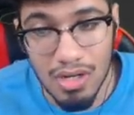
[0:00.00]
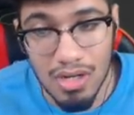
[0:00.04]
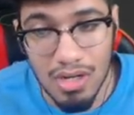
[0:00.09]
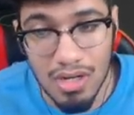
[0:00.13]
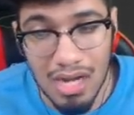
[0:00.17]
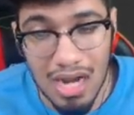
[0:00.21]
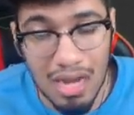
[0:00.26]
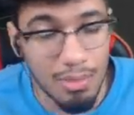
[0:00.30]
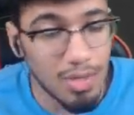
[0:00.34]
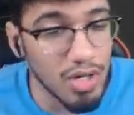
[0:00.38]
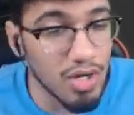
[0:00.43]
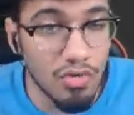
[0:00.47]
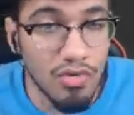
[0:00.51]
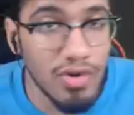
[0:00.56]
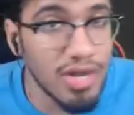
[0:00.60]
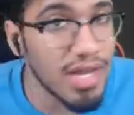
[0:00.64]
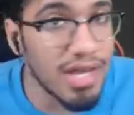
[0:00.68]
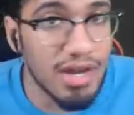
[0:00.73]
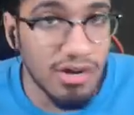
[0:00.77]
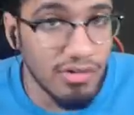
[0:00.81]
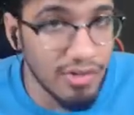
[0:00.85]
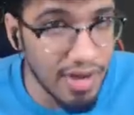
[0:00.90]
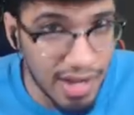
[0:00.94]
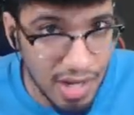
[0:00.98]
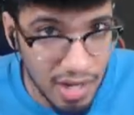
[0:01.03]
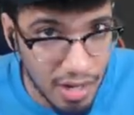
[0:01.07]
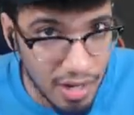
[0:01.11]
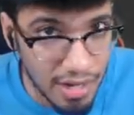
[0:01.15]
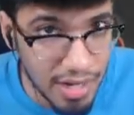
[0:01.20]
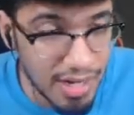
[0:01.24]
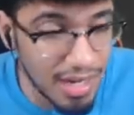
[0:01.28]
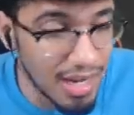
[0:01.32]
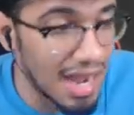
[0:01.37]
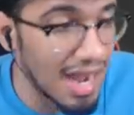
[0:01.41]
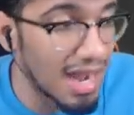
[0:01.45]
I'm going to reiterate on
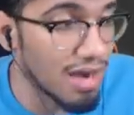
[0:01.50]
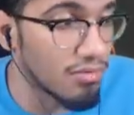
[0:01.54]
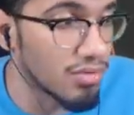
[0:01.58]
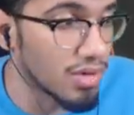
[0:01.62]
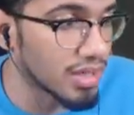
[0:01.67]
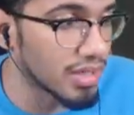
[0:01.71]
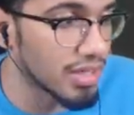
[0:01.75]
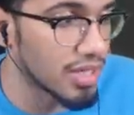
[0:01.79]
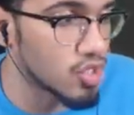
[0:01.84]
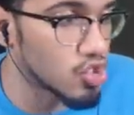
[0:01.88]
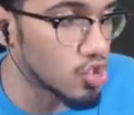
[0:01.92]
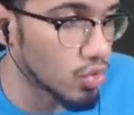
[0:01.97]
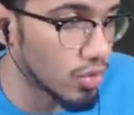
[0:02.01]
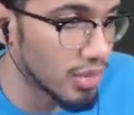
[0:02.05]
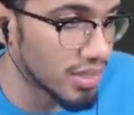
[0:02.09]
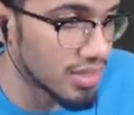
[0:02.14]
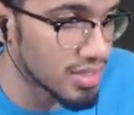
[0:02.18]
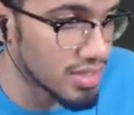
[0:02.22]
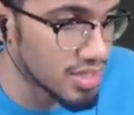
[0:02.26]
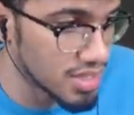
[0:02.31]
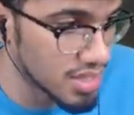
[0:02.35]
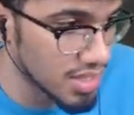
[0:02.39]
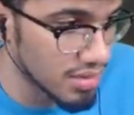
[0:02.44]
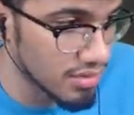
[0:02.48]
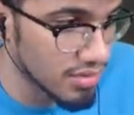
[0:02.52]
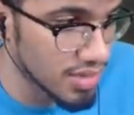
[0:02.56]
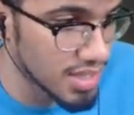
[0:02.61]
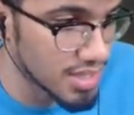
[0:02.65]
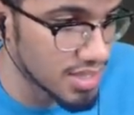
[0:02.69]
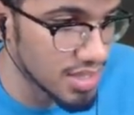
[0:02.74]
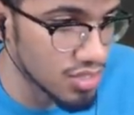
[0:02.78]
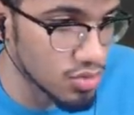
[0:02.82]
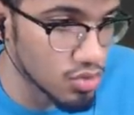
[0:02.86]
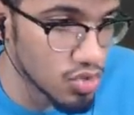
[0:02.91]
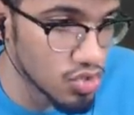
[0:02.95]
it. I really enjoyed this
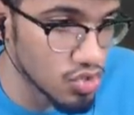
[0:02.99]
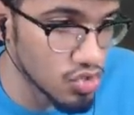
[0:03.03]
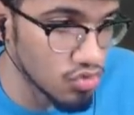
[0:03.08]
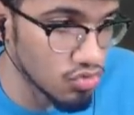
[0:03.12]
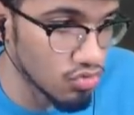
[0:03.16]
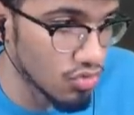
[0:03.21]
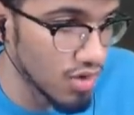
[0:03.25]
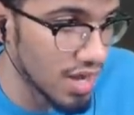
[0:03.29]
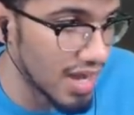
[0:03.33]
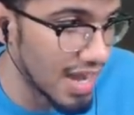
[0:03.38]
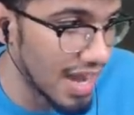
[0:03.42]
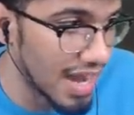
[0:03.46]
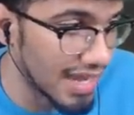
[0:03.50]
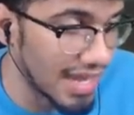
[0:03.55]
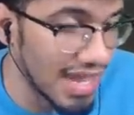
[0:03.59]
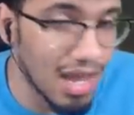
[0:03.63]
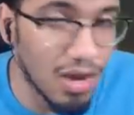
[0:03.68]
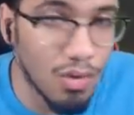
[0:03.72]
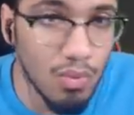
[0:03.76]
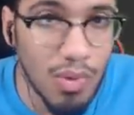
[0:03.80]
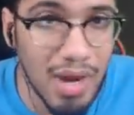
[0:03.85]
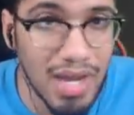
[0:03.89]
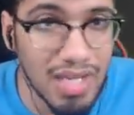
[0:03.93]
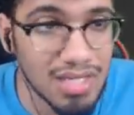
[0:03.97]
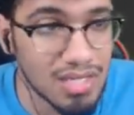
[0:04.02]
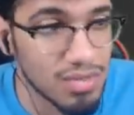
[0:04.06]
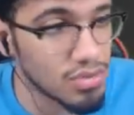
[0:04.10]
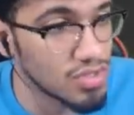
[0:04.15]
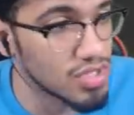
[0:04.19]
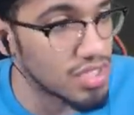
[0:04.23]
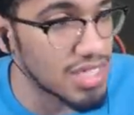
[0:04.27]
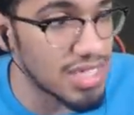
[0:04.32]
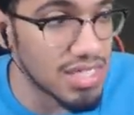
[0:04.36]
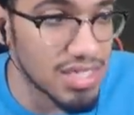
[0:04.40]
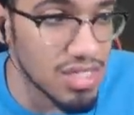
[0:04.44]
series. This was great. I can't wait till
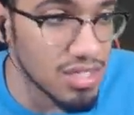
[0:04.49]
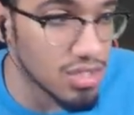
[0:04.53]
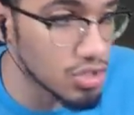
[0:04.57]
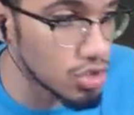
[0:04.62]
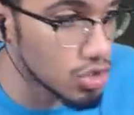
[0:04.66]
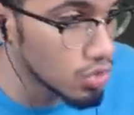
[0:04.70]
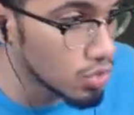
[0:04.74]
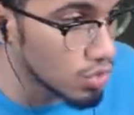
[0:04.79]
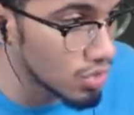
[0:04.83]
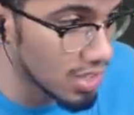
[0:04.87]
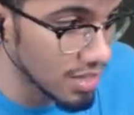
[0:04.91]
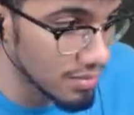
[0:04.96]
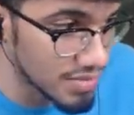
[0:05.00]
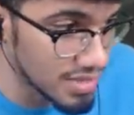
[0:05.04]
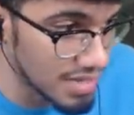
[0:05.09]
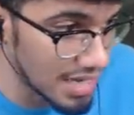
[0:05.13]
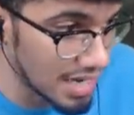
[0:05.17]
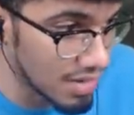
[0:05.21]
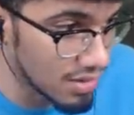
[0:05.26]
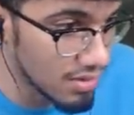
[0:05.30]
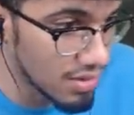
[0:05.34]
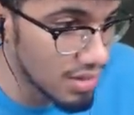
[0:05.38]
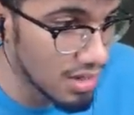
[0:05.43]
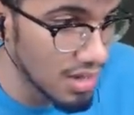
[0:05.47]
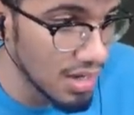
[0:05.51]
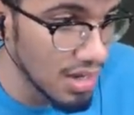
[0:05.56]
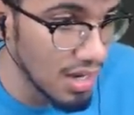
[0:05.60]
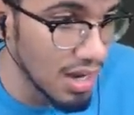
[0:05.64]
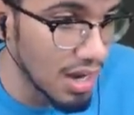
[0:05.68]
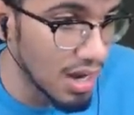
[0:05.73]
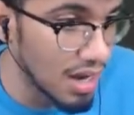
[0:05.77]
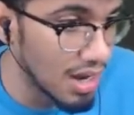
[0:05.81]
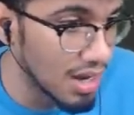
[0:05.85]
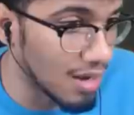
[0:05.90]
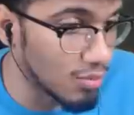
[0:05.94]
season two comes out.
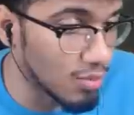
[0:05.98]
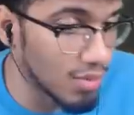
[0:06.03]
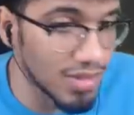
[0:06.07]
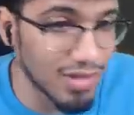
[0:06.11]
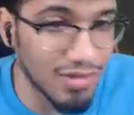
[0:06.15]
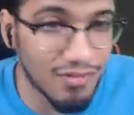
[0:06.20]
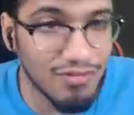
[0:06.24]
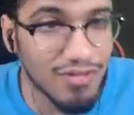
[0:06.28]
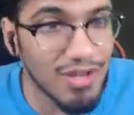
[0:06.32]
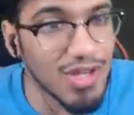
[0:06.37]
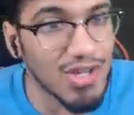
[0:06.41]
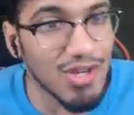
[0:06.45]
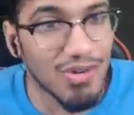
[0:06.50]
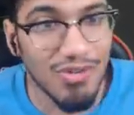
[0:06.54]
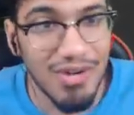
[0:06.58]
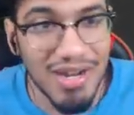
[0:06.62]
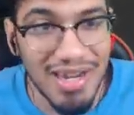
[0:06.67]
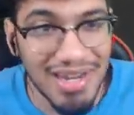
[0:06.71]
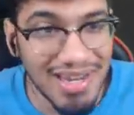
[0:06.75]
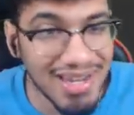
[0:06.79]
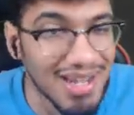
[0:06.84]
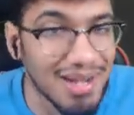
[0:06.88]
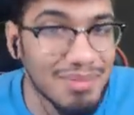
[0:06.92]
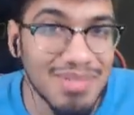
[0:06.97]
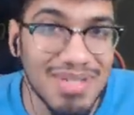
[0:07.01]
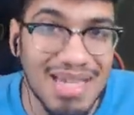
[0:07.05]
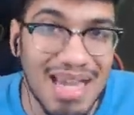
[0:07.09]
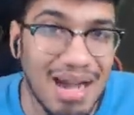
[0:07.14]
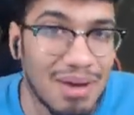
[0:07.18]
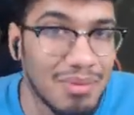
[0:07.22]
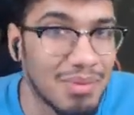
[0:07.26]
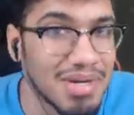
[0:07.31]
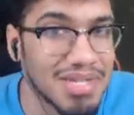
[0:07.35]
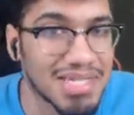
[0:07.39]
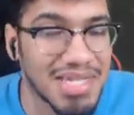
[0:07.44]
Um, when the figurine comes out,
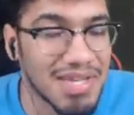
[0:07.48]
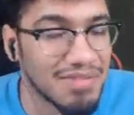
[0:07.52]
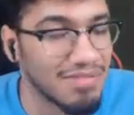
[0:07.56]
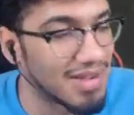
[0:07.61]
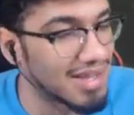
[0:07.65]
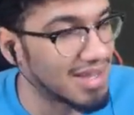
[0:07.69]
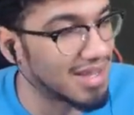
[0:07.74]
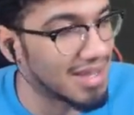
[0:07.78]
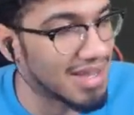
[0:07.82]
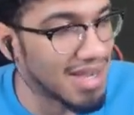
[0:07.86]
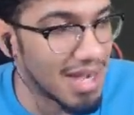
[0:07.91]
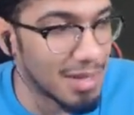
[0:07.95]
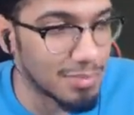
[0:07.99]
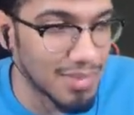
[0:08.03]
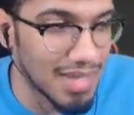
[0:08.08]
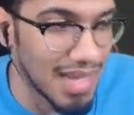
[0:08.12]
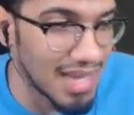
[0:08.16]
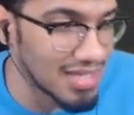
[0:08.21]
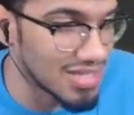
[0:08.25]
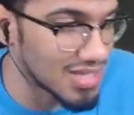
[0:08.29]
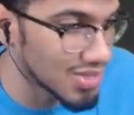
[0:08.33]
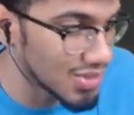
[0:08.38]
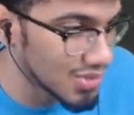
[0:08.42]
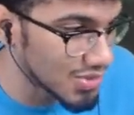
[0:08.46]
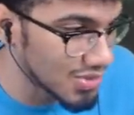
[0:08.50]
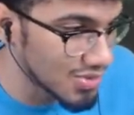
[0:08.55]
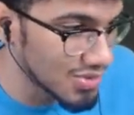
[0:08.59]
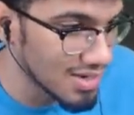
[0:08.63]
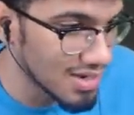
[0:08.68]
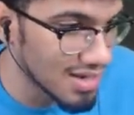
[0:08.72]
I want to see if I can cop that too.